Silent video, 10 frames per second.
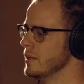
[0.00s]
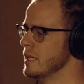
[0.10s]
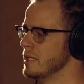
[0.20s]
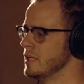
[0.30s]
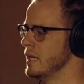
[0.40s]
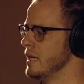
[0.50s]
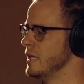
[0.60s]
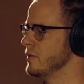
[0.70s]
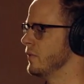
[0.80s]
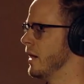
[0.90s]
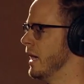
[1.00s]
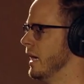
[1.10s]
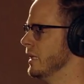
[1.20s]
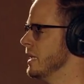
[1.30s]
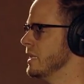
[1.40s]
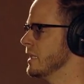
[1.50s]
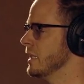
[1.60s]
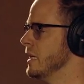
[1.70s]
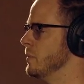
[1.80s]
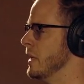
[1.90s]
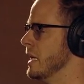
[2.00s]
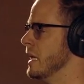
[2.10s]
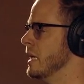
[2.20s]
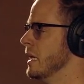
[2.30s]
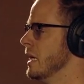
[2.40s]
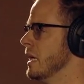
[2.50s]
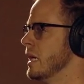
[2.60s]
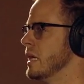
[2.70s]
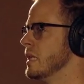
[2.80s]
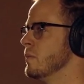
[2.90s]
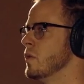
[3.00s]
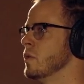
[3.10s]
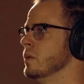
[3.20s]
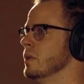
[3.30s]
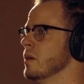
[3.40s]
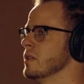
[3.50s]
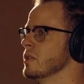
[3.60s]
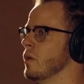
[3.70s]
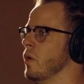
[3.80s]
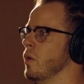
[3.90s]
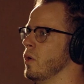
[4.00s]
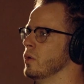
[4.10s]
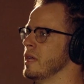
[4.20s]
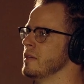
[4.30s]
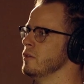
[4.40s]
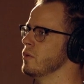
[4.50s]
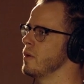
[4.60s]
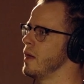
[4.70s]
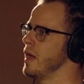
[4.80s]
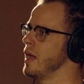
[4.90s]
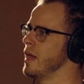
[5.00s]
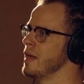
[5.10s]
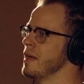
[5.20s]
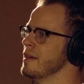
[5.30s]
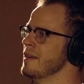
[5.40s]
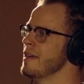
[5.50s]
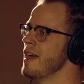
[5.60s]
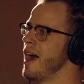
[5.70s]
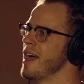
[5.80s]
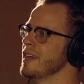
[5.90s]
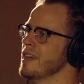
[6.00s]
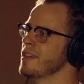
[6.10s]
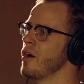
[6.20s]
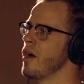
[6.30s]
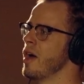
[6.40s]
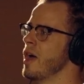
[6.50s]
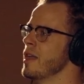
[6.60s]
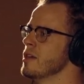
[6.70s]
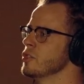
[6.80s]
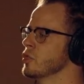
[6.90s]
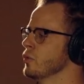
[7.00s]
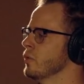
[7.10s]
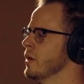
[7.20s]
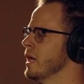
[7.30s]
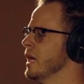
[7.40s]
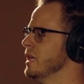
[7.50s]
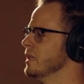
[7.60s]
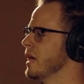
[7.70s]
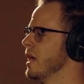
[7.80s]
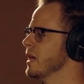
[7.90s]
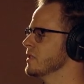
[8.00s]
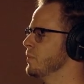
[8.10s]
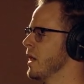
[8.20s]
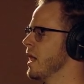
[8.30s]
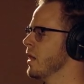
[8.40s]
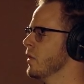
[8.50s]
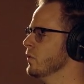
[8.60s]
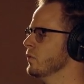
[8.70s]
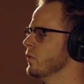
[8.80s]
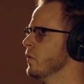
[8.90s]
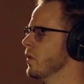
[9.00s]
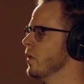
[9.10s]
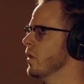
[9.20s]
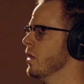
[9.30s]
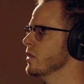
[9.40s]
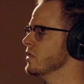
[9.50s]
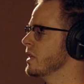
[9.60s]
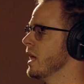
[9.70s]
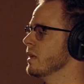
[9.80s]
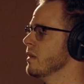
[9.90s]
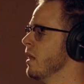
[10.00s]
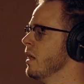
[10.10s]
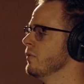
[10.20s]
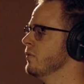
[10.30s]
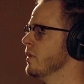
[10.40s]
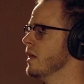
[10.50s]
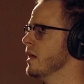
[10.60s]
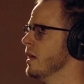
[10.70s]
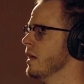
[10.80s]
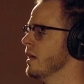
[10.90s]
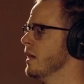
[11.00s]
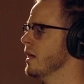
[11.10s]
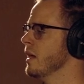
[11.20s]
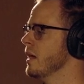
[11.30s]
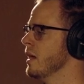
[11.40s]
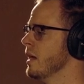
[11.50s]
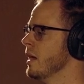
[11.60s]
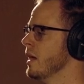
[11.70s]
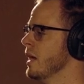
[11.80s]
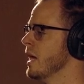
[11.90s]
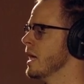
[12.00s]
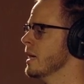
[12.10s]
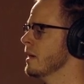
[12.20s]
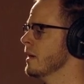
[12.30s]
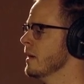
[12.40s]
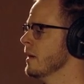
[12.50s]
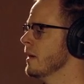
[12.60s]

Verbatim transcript: When the city's finally sleeping and the moon looks old and gray, I get on a train that's bound for Santa Fe.